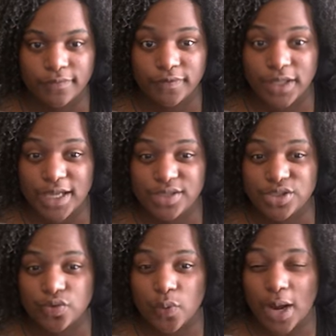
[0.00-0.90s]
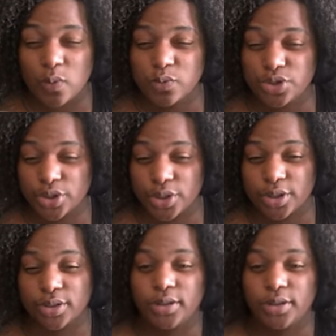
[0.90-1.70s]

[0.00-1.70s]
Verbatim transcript: flesh grounder,